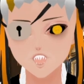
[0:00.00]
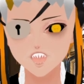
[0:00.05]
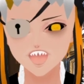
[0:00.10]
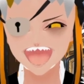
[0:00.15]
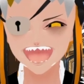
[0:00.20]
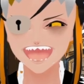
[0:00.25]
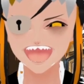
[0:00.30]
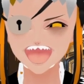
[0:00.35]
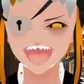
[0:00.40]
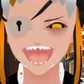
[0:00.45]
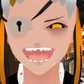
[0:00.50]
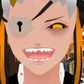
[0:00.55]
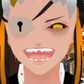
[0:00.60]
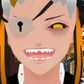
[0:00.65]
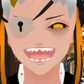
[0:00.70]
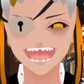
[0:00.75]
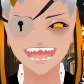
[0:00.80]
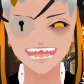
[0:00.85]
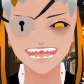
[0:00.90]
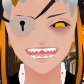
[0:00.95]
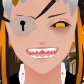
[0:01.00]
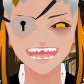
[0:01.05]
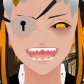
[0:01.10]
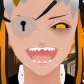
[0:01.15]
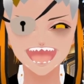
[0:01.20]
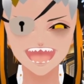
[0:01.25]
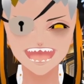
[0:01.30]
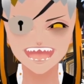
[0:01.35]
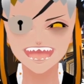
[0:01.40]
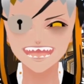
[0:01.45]
Hello, my treasures. It's
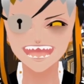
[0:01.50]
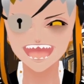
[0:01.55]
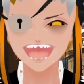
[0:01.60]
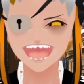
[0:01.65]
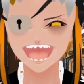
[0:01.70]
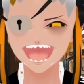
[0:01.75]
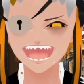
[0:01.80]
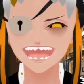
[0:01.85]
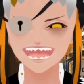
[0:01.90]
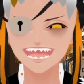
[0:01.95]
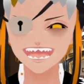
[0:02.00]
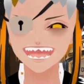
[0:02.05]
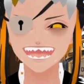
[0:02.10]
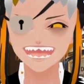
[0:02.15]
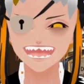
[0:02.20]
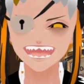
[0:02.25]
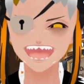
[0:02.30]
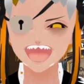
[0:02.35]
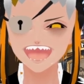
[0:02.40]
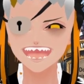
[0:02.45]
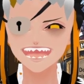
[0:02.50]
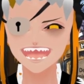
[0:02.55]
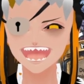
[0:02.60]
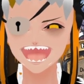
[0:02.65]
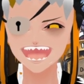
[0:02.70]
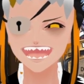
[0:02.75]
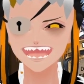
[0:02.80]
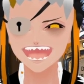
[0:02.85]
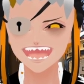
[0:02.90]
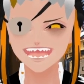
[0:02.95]
time for some undead
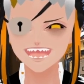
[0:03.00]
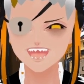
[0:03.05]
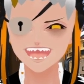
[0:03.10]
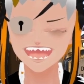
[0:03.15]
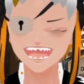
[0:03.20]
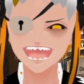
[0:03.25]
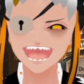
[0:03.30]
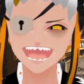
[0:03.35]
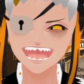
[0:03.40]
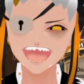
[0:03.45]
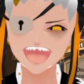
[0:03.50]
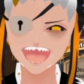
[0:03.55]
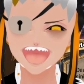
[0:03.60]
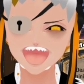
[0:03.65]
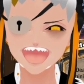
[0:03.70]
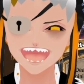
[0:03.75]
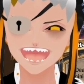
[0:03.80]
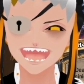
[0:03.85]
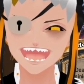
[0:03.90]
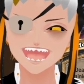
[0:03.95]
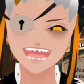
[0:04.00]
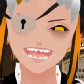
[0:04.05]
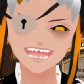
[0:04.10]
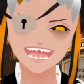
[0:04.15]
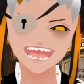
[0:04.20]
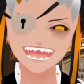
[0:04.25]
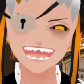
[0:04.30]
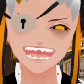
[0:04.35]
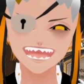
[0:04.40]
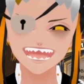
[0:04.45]
fun with Unholy
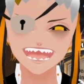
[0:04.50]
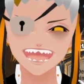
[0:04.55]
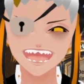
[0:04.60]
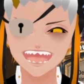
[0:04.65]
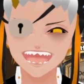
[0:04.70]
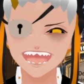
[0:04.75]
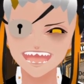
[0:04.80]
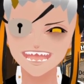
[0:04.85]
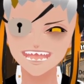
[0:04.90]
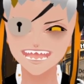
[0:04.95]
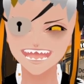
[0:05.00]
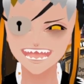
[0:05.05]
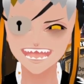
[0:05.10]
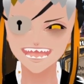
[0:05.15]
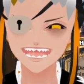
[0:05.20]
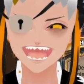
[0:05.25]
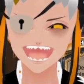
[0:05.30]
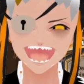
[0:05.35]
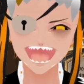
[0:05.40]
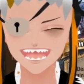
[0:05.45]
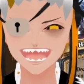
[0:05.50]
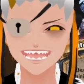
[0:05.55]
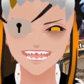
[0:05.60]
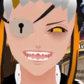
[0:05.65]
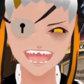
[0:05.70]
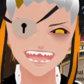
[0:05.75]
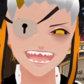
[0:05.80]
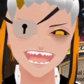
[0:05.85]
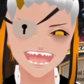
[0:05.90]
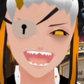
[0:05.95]
Vanndar Death Knight.
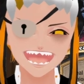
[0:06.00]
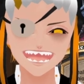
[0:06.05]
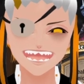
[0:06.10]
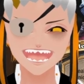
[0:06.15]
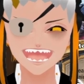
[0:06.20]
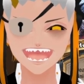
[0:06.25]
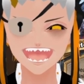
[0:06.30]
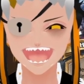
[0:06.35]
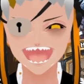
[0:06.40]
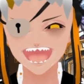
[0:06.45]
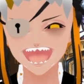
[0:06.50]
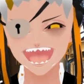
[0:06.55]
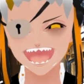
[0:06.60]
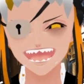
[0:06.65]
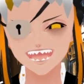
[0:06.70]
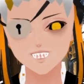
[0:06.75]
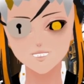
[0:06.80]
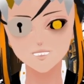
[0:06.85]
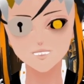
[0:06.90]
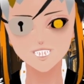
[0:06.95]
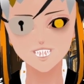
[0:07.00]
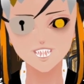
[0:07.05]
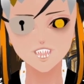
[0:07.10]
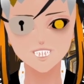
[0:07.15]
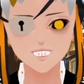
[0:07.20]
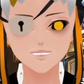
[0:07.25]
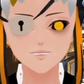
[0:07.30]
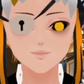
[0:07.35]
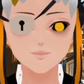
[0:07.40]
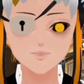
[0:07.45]
As you can see, I've actually tried out
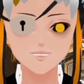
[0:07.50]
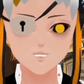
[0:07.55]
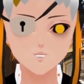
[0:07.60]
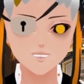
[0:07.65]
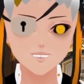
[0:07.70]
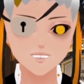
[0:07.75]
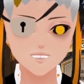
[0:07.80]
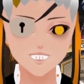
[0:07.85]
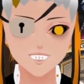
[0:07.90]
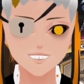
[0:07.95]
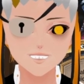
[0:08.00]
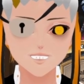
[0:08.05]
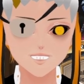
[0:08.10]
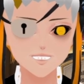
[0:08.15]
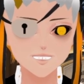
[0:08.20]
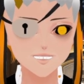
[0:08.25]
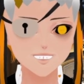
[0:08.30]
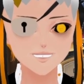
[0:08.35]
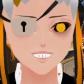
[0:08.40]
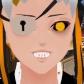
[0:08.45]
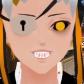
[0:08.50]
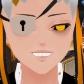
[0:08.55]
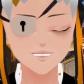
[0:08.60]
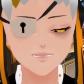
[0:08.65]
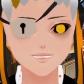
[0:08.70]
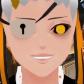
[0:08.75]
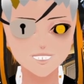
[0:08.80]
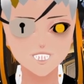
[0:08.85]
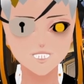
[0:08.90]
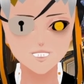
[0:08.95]
a few different variants of the
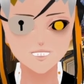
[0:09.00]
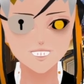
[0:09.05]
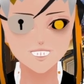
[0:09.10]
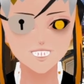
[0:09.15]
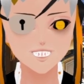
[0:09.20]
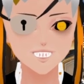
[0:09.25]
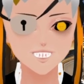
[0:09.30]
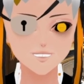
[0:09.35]
same deck,